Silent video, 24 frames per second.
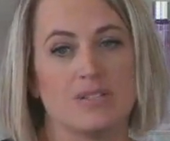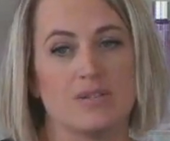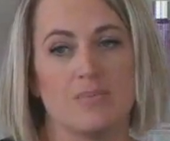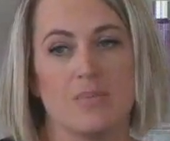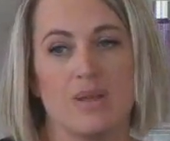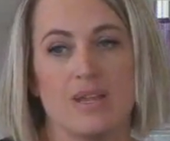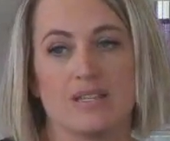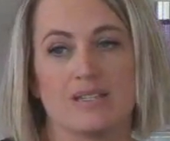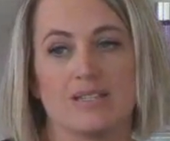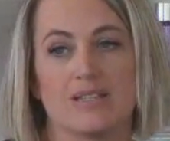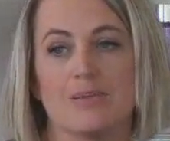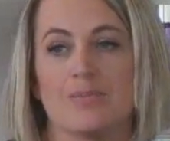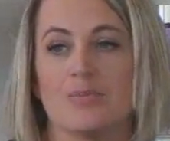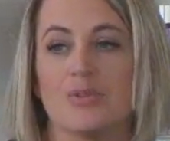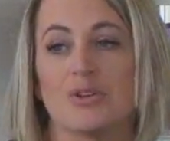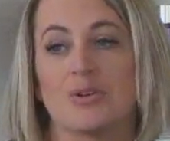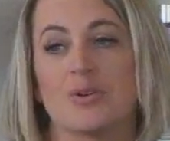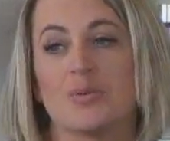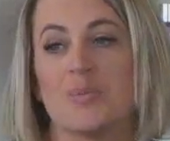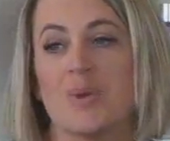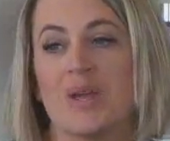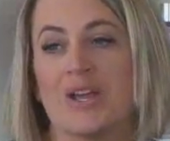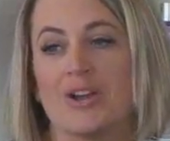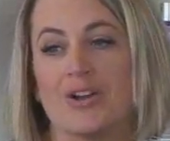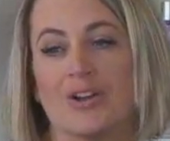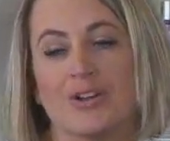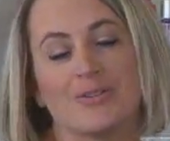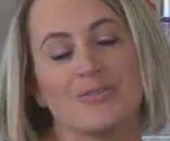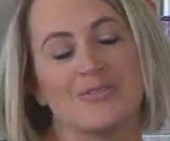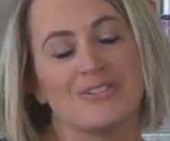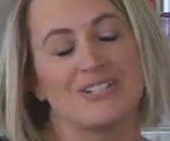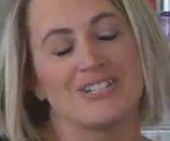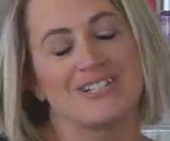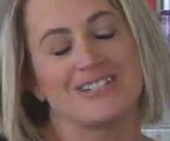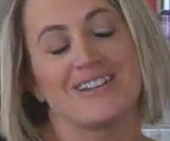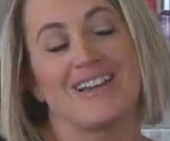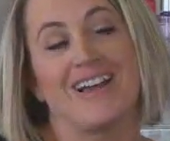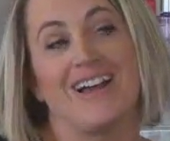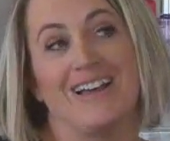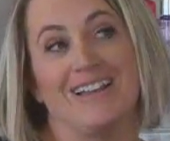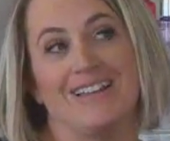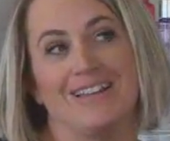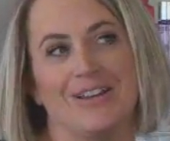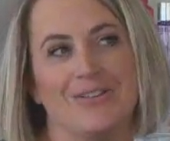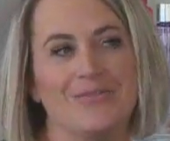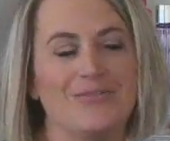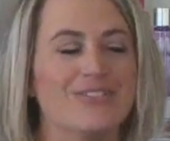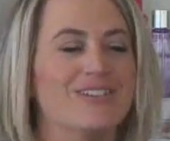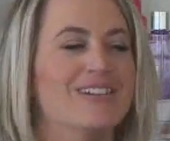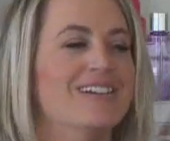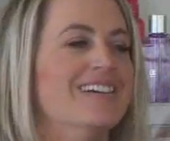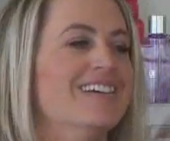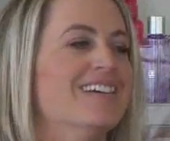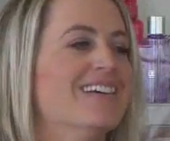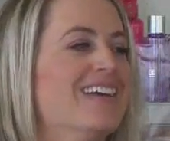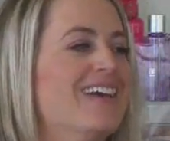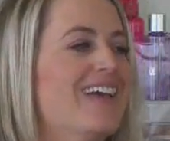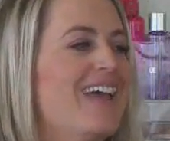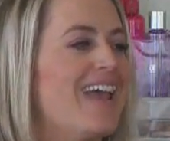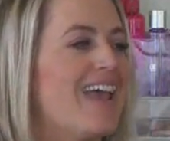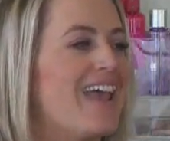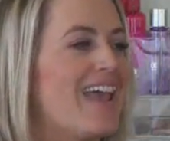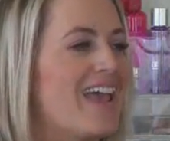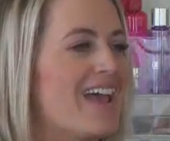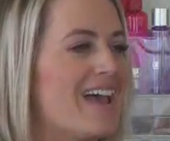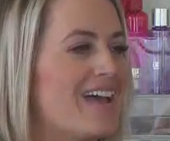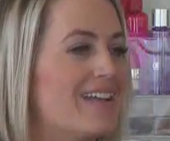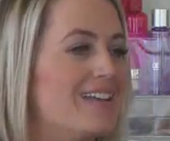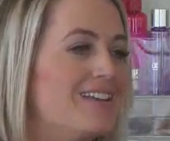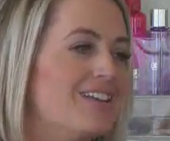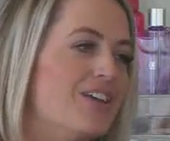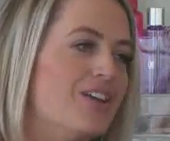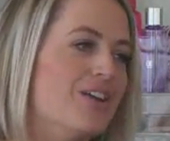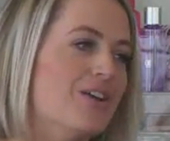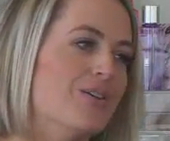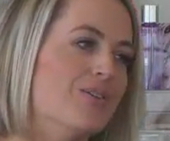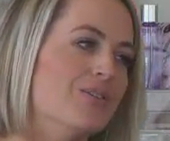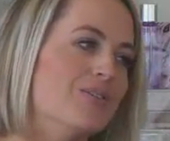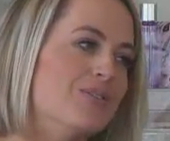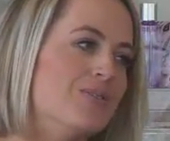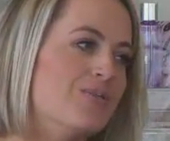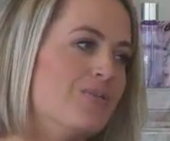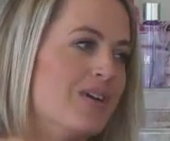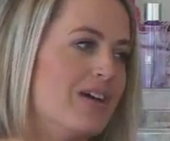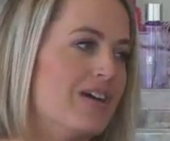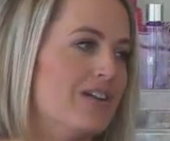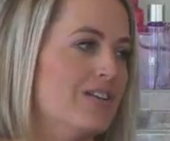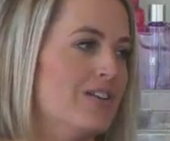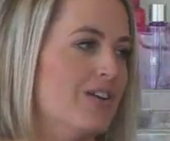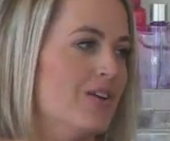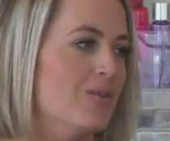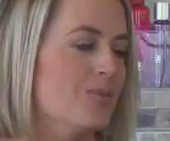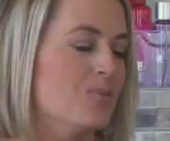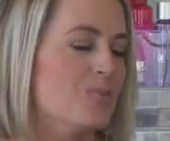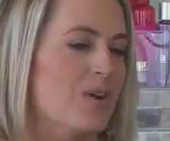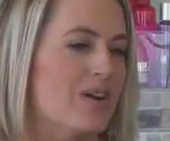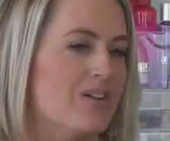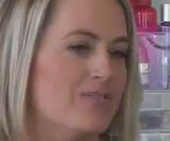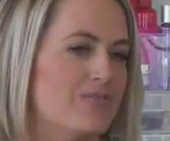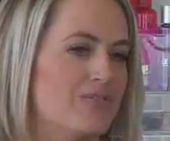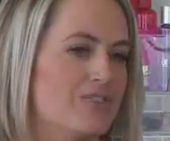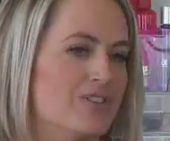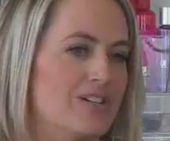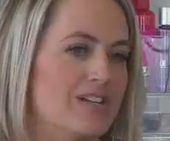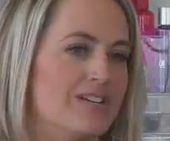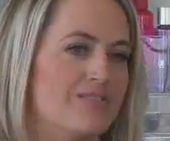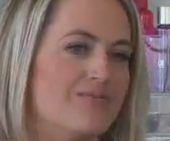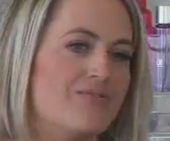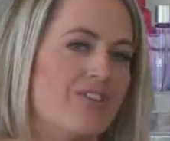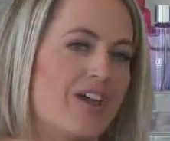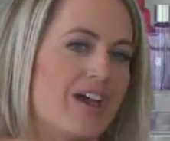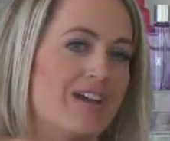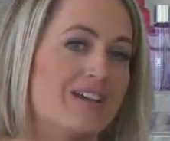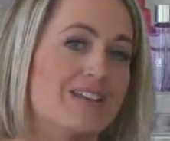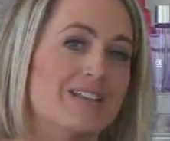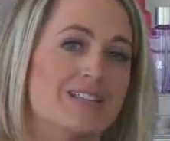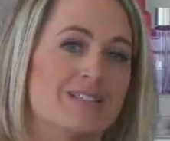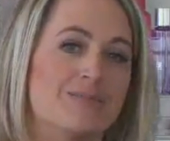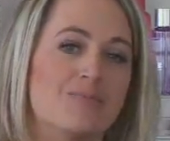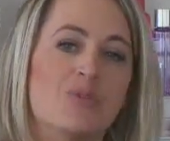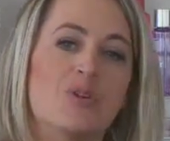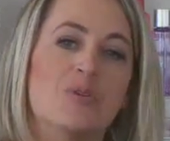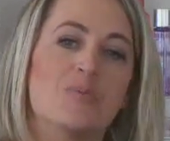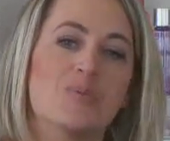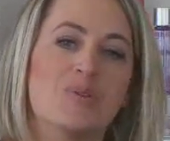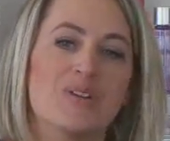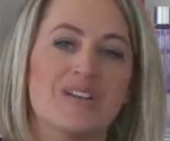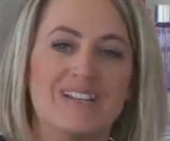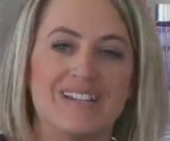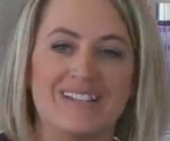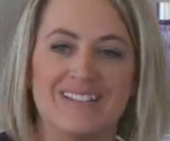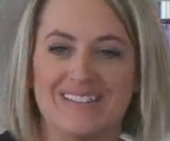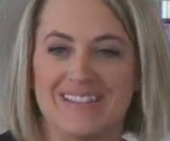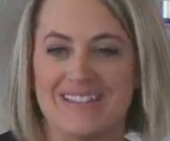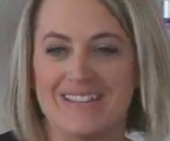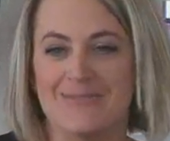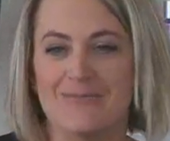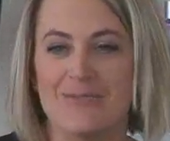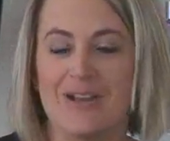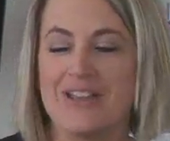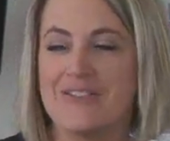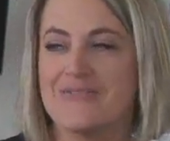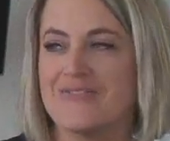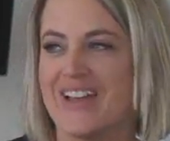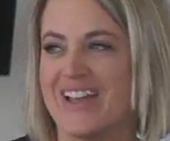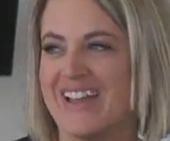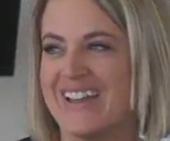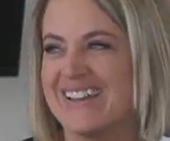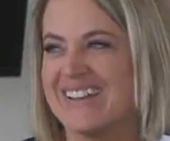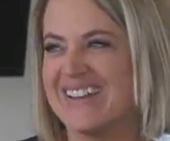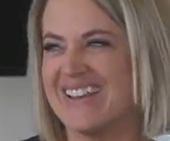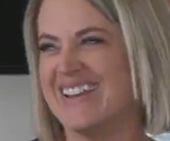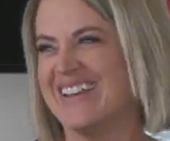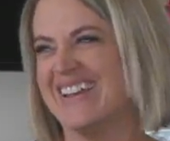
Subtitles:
It makes them look bigger, which I love. And, you know, we all know brown fat is more pretty than white fat.